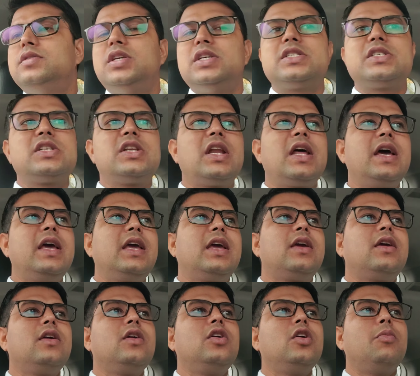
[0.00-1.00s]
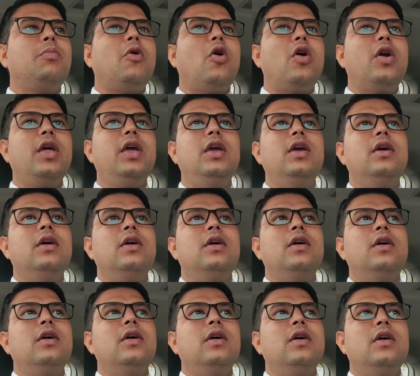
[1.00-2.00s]
Just like your body,
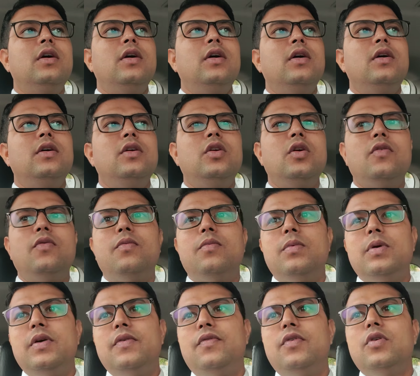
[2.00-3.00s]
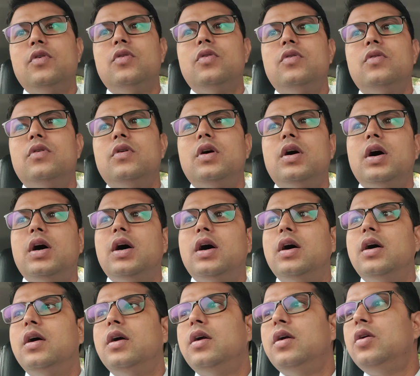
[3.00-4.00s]
if you
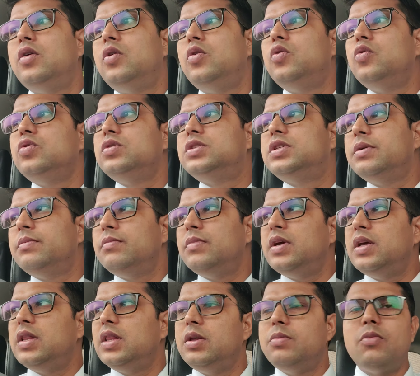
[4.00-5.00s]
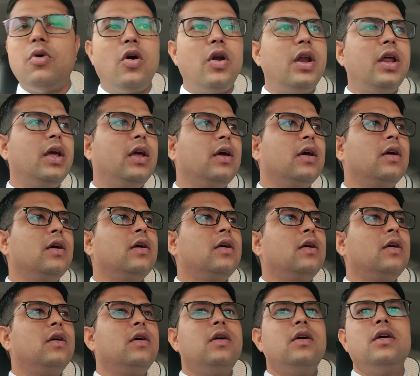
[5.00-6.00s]
do gym in the morning,
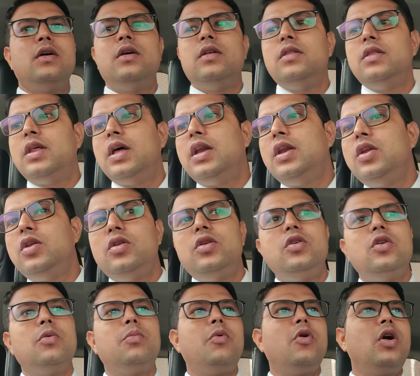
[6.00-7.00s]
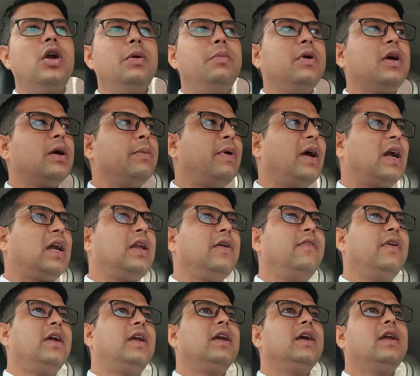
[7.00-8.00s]
then your body become
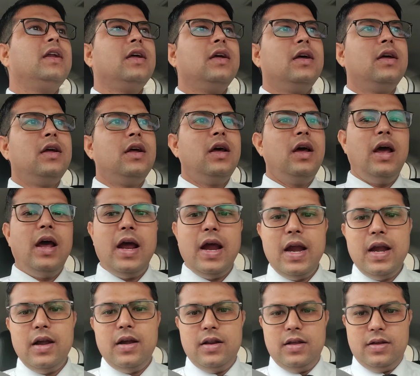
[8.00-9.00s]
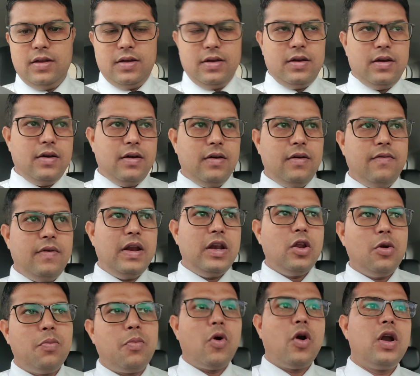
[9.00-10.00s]
activated, and when
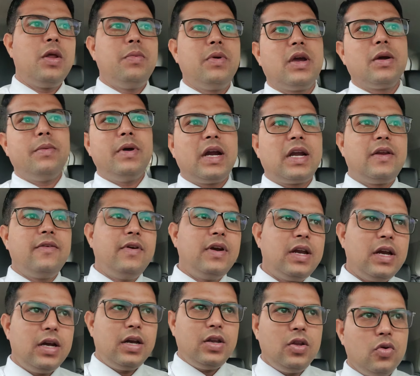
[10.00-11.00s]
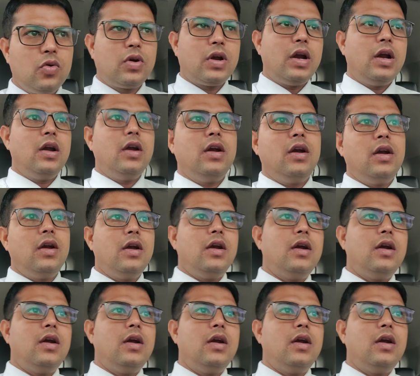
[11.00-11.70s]
your body become activated, you can